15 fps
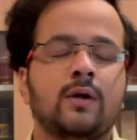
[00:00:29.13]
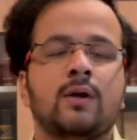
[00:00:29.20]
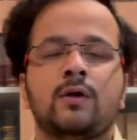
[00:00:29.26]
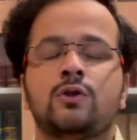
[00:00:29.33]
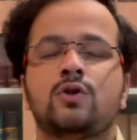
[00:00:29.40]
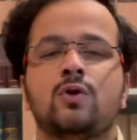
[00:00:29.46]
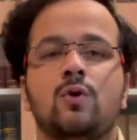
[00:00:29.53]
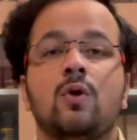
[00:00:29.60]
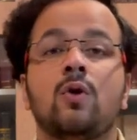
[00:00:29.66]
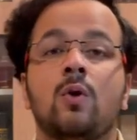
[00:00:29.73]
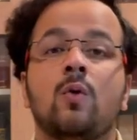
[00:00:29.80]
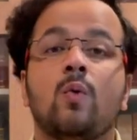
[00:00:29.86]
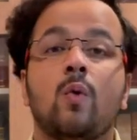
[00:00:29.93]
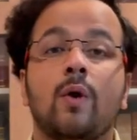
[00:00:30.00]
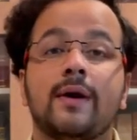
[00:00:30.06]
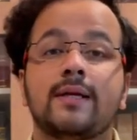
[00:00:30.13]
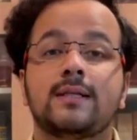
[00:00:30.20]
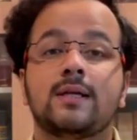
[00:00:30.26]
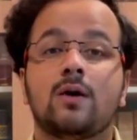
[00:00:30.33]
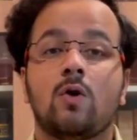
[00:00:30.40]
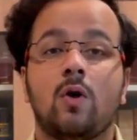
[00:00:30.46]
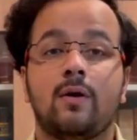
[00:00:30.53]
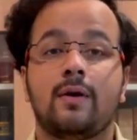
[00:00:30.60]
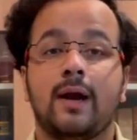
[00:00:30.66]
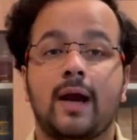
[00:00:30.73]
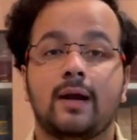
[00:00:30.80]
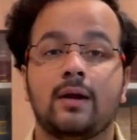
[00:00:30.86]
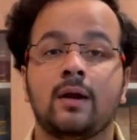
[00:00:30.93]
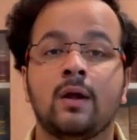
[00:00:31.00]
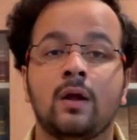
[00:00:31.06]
So what is a contract?